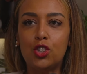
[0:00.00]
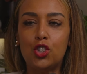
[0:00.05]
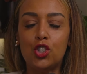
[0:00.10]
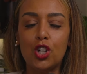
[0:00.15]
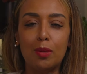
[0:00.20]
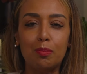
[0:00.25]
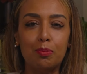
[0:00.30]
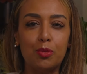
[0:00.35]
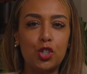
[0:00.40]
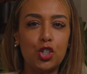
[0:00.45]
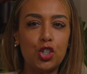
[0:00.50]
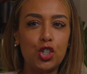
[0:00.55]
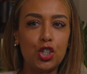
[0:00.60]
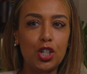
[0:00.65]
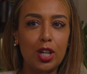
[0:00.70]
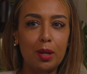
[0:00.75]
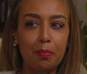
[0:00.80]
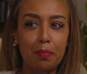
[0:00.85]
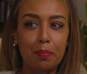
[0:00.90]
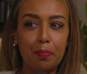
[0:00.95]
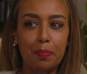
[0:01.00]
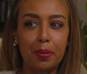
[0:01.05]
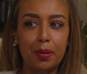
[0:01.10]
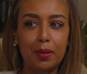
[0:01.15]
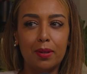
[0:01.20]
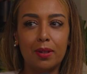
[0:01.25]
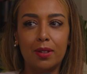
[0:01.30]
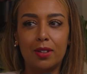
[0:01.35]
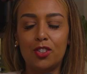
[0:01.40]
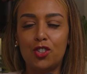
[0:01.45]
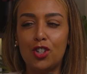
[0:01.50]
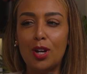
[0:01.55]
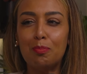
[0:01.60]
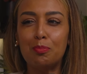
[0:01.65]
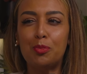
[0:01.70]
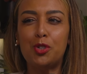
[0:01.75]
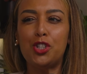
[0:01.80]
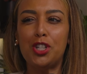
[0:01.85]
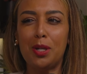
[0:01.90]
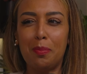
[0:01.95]
jump ship,
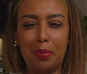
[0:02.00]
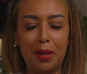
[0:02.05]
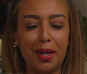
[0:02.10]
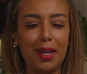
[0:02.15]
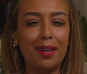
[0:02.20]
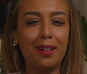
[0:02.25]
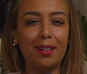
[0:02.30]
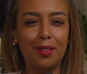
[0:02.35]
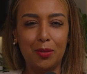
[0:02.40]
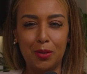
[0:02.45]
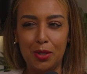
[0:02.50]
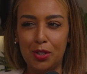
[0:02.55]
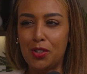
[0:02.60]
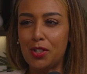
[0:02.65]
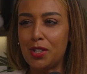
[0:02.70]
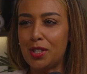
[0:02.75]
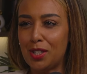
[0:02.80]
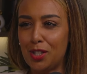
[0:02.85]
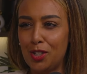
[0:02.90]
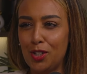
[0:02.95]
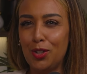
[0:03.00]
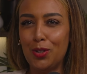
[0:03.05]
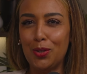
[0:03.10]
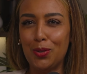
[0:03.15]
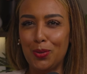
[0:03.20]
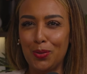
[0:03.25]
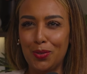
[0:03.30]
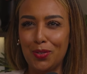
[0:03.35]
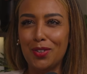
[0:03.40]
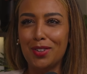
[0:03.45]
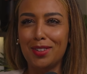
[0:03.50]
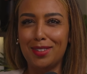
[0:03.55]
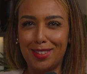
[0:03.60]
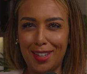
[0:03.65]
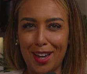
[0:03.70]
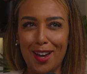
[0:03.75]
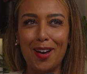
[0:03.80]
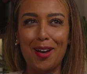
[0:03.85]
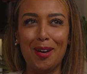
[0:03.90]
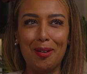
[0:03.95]
jump shipping, which is a new
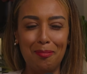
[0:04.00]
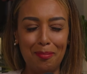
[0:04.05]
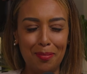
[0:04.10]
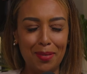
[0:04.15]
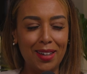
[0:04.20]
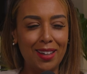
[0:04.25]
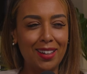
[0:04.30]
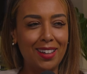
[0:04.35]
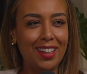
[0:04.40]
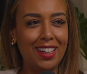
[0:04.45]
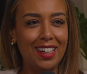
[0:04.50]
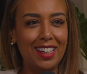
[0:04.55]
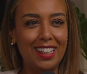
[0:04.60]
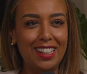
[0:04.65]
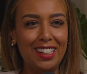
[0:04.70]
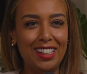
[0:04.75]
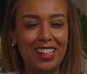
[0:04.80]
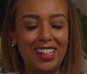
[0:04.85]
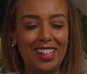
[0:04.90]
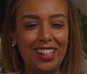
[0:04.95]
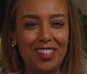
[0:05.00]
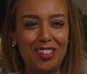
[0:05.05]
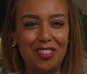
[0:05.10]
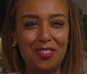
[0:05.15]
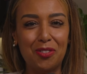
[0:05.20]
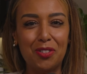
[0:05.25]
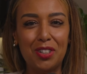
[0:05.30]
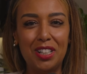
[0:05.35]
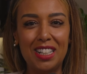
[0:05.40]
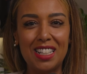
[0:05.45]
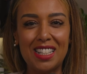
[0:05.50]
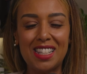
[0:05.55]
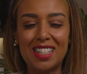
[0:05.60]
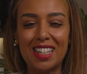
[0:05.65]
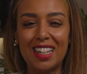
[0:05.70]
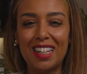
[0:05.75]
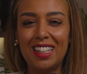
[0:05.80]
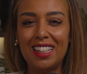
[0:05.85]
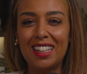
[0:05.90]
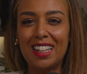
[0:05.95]
term in uh, real
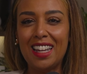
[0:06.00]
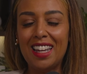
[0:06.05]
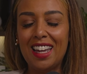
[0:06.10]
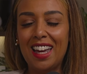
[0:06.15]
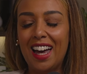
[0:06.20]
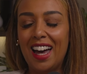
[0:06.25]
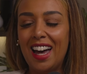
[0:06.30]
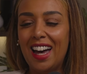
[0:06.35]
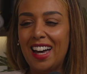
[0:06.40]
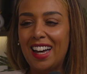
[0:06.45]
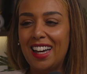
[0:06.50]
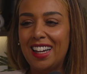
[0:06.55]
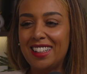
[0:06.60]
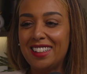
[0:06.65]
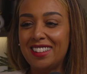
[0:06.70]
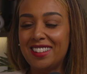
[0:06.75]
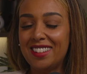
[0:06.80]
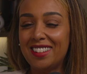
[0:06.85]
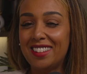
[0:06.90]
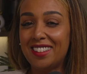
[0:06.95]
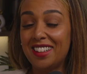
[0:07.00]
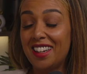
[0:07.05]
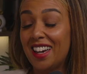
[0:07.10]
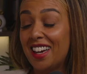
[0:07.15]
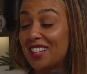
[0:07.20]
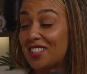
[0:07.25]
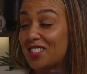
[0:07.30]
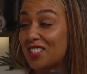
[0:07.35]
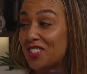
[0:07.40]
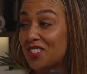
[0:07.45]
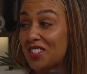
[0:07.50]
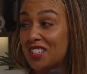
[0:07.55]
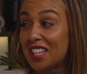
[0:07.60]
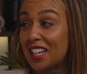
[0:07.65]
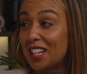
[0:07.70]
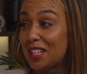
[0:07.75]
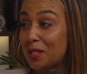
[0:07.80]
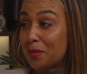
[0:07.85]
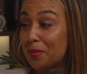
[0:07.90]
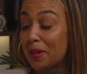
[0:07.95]
estate. And yeah, so just
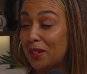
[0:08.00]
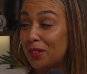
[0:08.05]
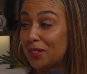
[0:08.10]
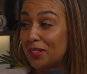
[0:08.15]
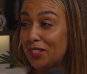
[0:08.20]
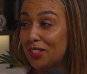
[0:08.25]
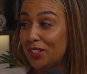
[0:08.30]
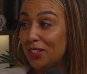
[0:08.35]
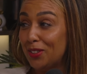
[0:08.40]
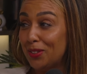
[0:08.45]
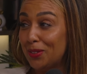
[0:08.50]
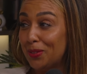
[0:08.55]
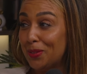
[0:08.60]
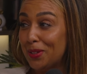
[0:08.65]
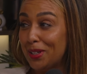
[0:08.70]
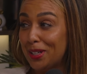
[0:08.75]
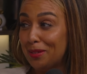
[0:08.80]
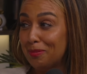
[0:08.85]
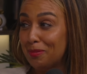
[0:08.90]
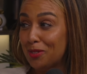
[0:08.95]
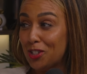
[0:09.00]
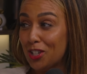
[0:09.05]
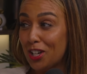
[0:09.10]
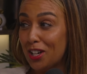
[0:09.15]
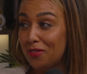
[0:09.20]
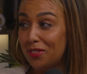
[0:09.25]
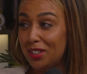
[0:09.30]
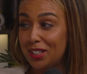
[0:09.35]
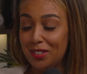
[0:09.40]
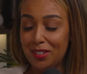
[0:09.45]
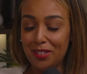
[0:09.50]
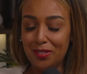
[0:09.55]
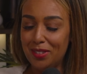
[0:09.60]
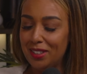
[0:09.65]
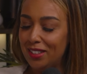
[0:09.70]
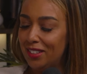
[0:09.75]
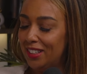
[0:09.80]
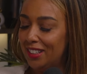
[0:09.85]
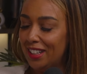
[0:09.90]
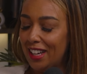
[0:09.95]
tell us about you, um, Shervin,
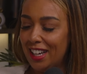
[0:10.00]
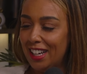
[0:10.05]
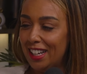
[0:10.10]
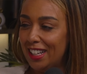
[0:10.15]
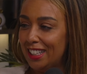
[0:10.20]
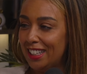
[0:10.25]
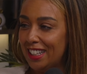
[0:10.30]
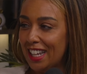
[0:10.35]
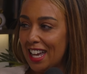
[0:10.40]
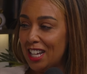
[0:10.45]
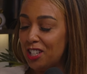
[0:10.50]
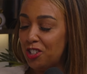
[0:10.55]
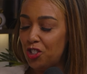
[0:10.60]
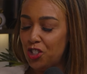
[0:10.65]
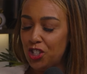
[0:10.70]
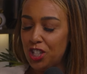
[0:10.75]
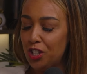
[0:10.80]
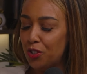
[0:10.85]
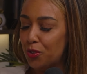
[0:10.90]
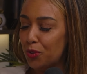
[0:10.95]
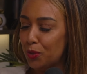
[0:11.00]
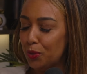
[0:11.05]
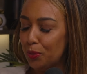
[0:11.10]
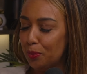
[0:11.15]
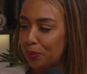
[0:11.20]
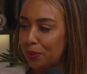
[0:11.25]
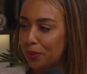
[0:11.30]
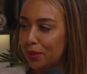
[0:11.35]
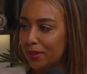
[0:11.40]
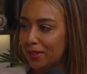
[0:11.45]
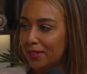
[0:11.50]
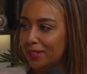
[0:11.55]
and S G Group.